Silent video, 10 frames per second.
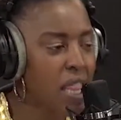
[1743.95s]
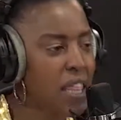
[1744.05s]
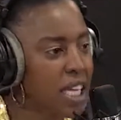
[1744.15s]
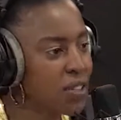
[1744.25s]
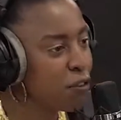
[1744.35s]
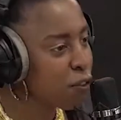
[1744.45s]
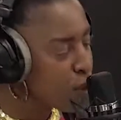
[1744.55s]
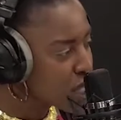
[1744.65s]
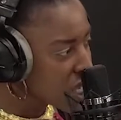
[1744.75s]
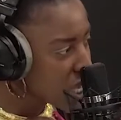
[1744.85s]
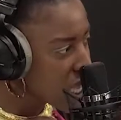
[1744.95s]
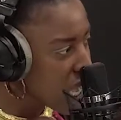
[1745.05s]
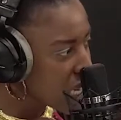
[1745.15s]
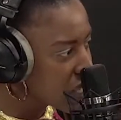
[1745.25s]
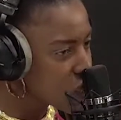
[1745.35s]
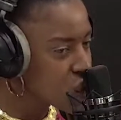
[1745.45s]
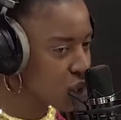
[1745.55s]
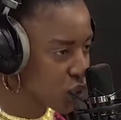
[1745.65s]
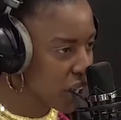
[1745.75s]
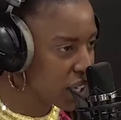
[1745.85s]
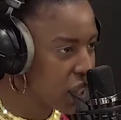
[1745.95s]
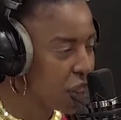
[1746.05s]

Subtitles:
There are 48 children.